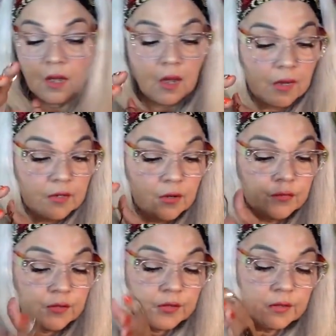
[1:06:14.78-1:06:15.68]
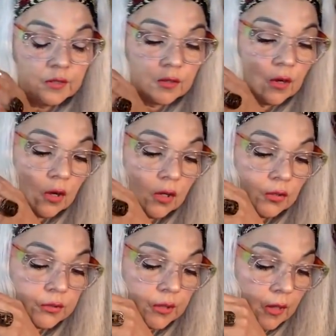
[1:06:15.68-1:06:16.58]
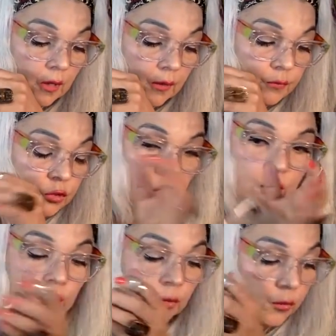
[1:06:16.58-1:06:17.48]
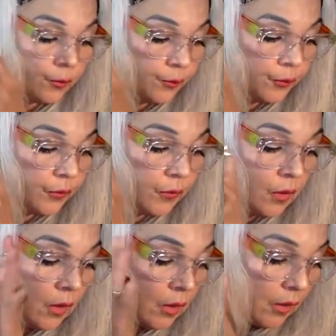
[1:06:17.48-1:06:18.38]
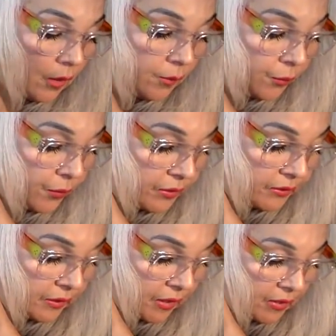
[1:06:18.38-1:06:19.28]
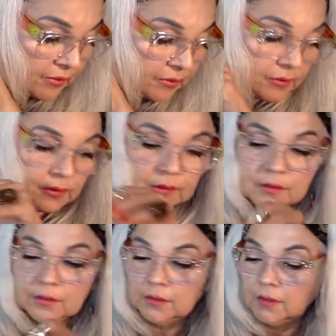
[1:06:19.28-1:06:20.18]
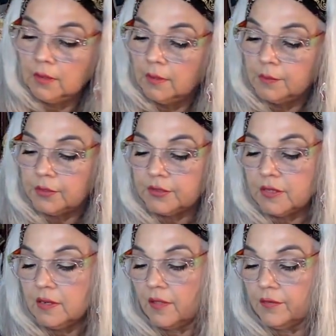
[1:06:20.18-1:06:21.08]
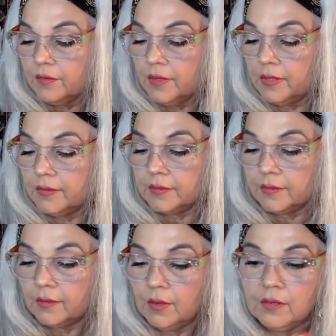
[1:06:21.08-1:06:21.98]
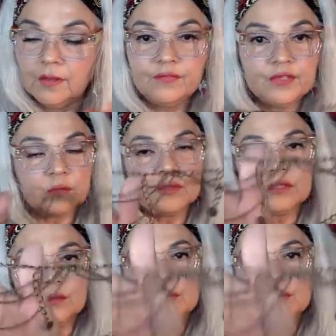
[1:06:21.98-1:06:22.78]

I know that they're called uh, choker and princess. There's another length. Oh, I love this one. This one's